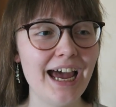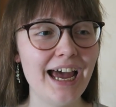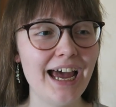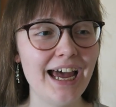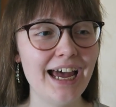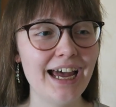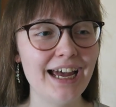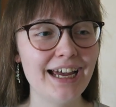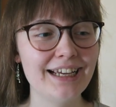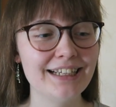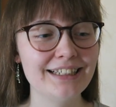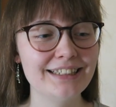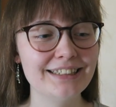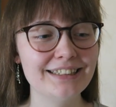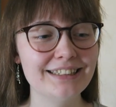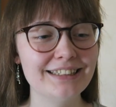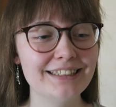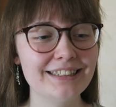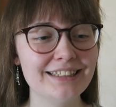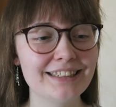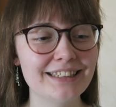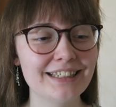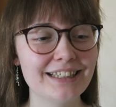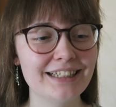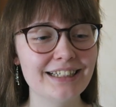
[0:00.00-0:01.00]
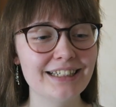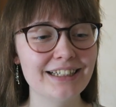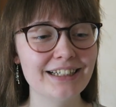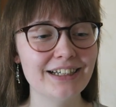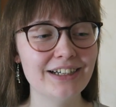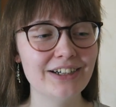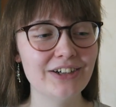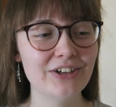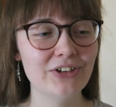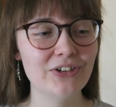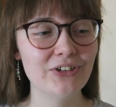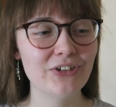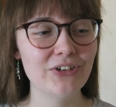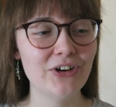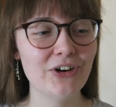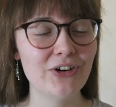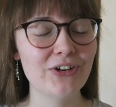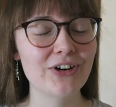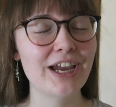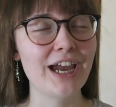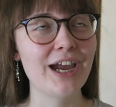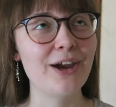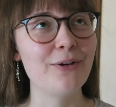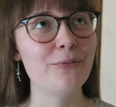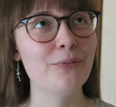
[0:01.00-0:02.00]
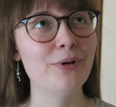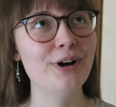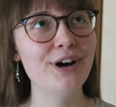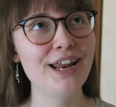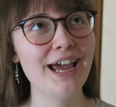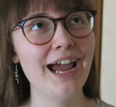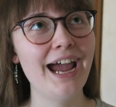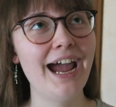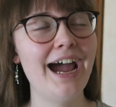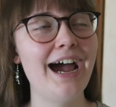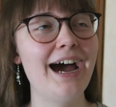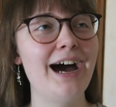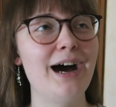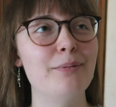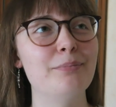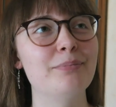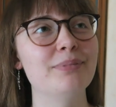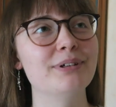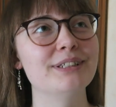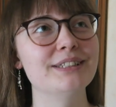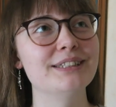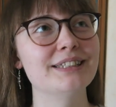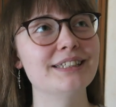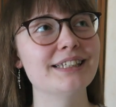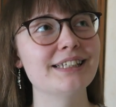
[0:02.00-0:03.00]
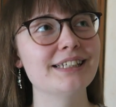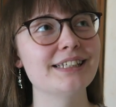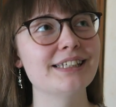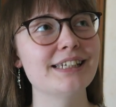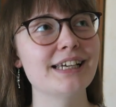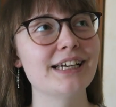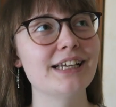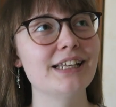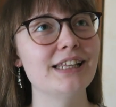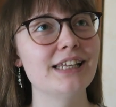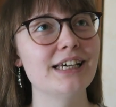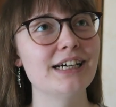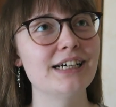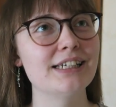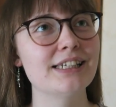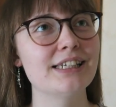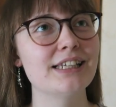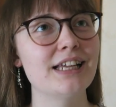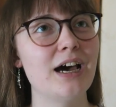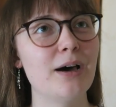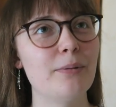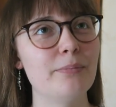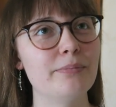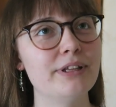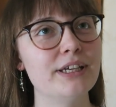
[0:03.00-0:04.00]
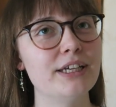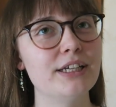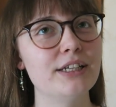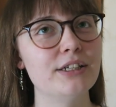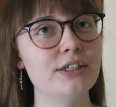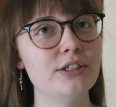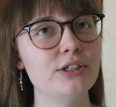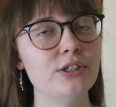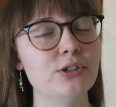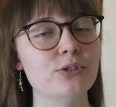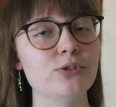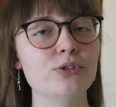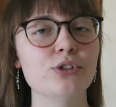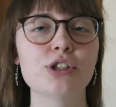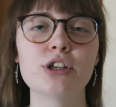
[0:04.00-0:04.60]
And okay, what happened since I last updated you?